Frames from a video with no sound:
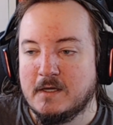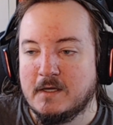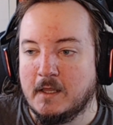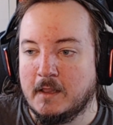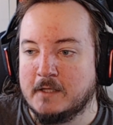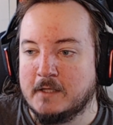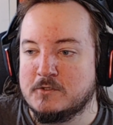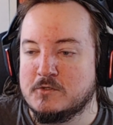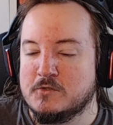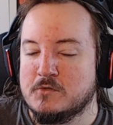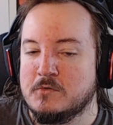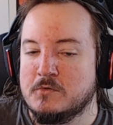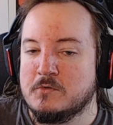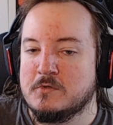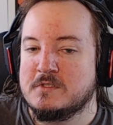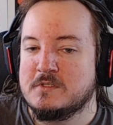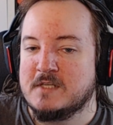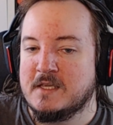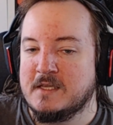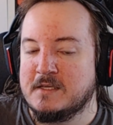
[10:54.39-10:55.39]
I'd like to
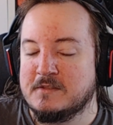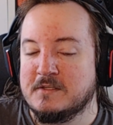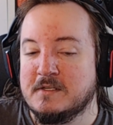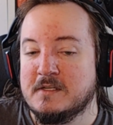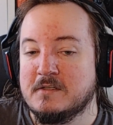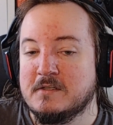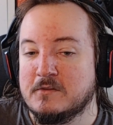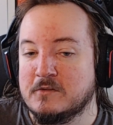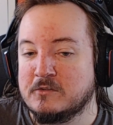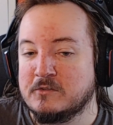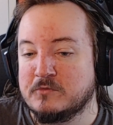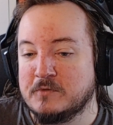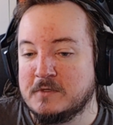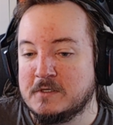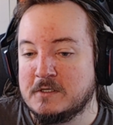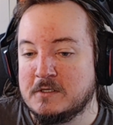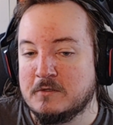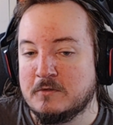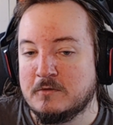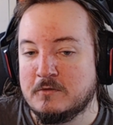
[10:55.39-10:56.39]
take the end of this
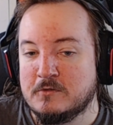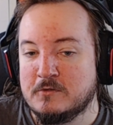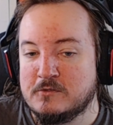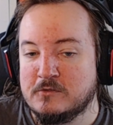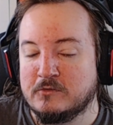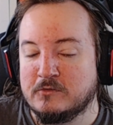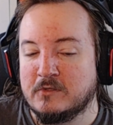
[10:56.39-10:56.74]
video to